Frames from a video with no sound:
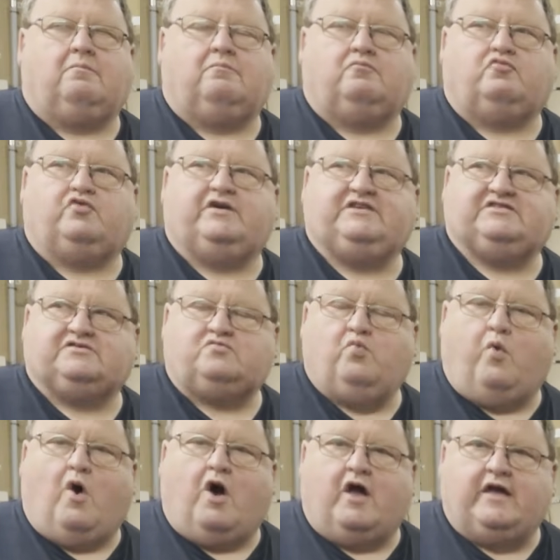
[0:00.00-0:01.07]
reason
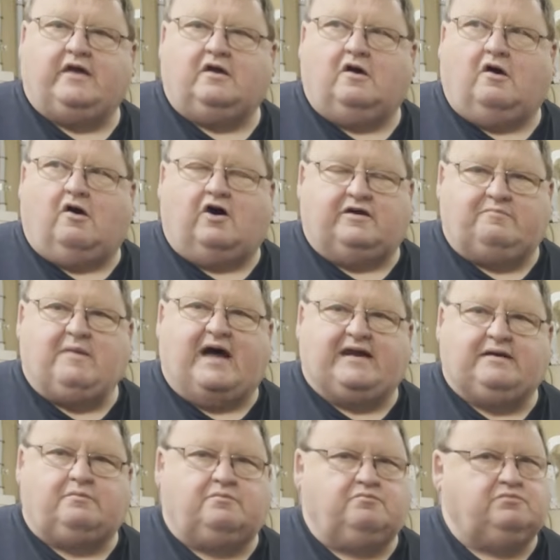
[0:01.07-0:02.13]
why I'd made
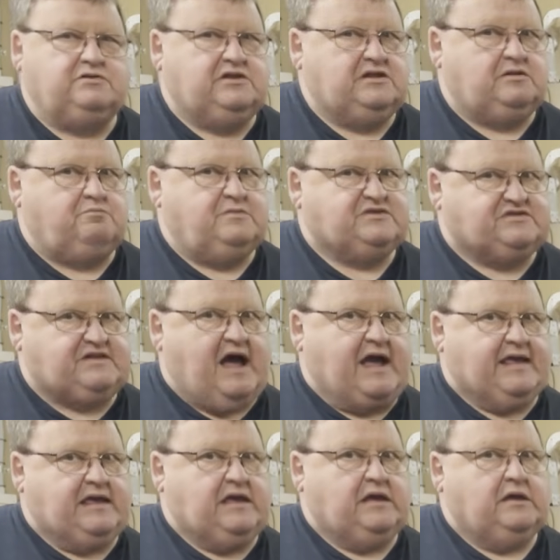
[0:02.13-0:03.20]
a little
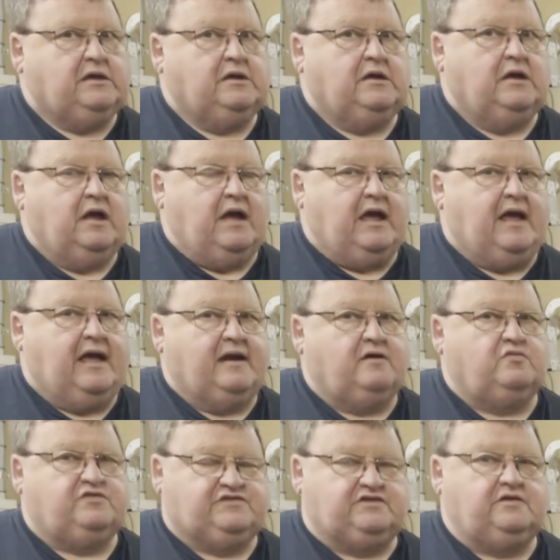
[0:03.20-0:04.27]
mistake, and it
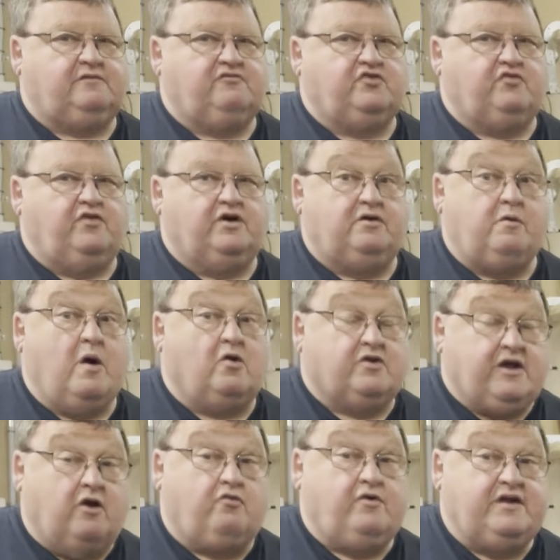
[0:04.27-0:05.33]
was delivered really well.
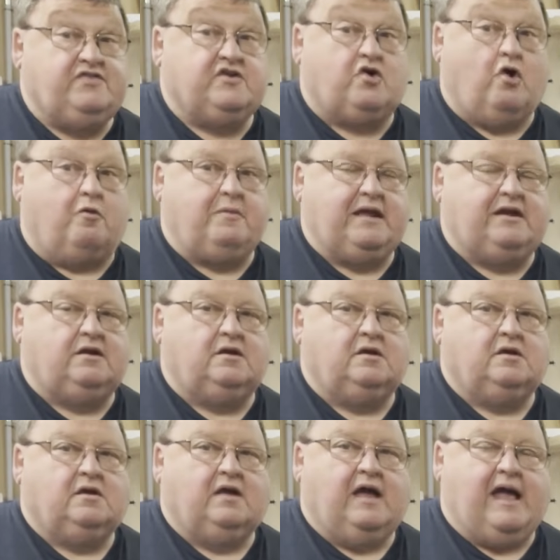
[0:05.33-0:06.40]
Go and read the comment
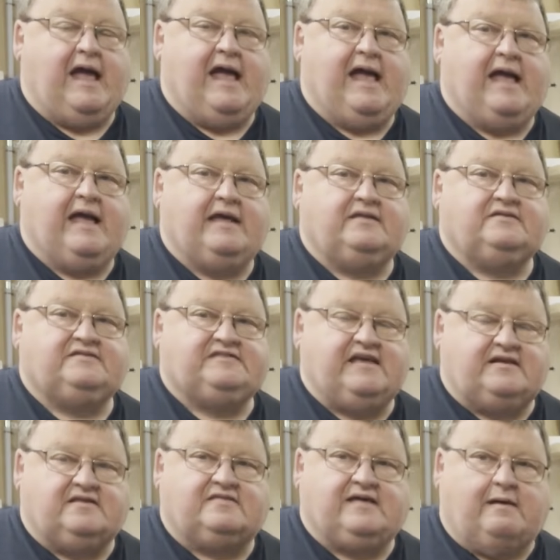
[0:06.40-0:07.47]
and
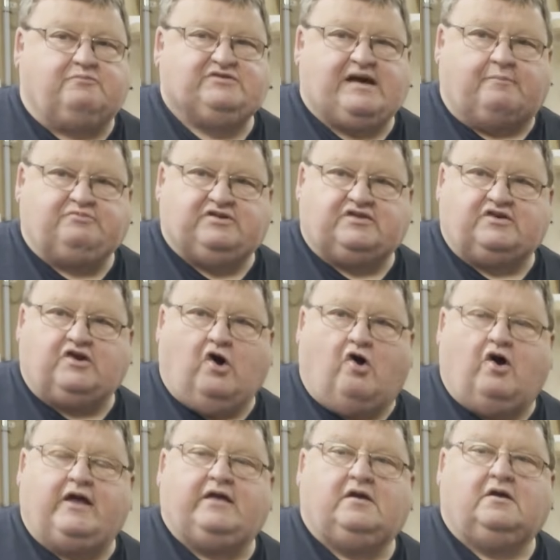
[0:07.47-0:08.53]
send a thumbs up to the
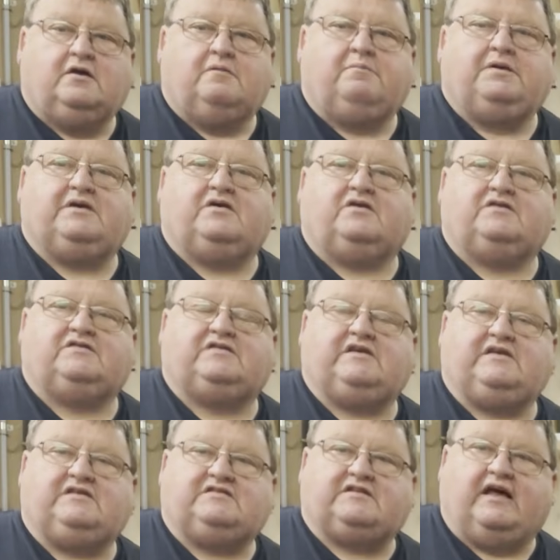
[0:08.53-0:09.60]
guy, because
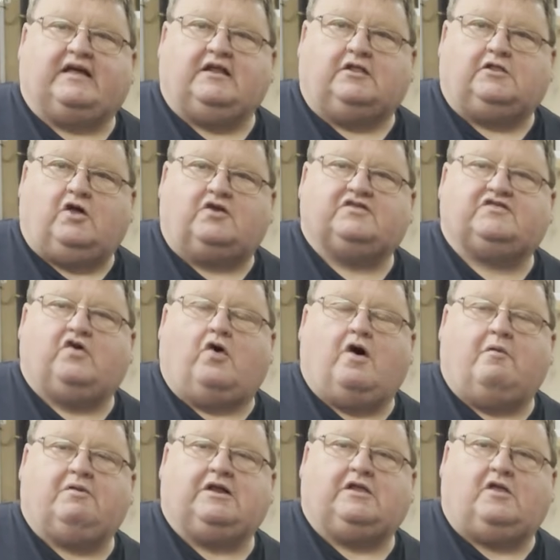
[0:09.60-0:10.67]
he's taken a lot of
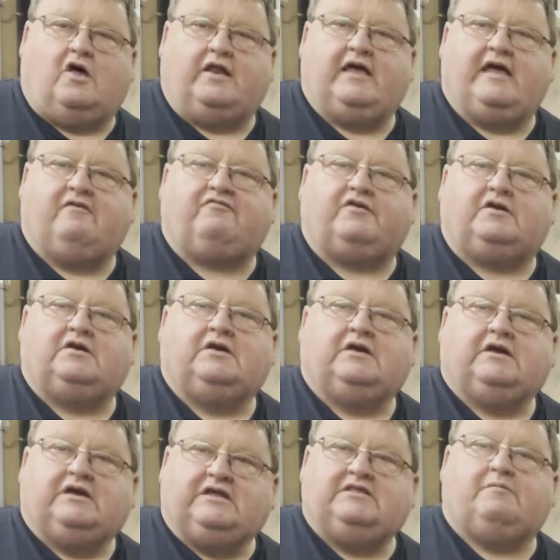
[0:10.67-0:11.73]
time and a lot of effort.
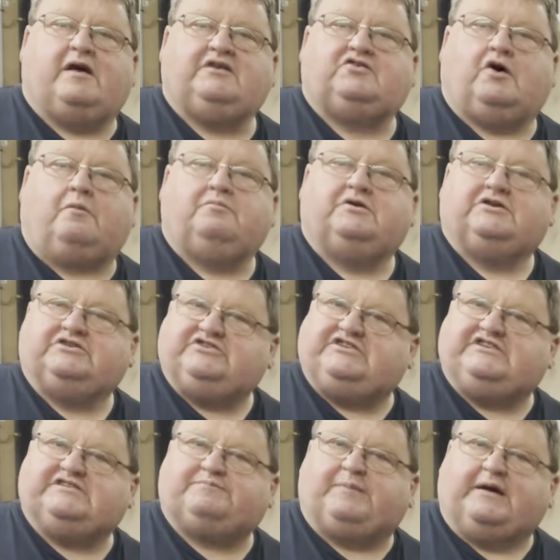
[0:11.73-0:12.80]
In the meantime,
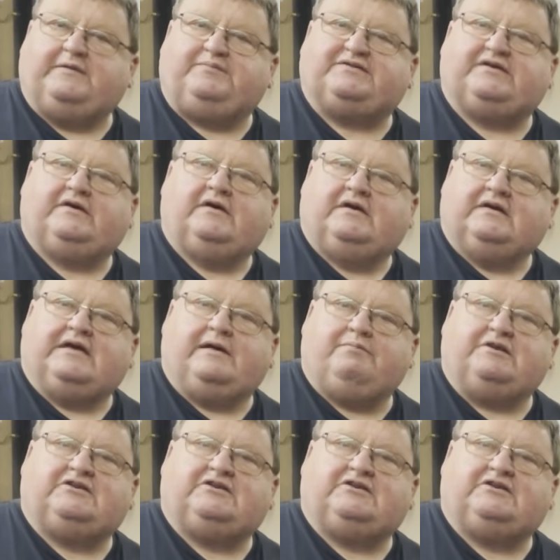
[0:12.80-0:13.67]
cheers peeps, keep in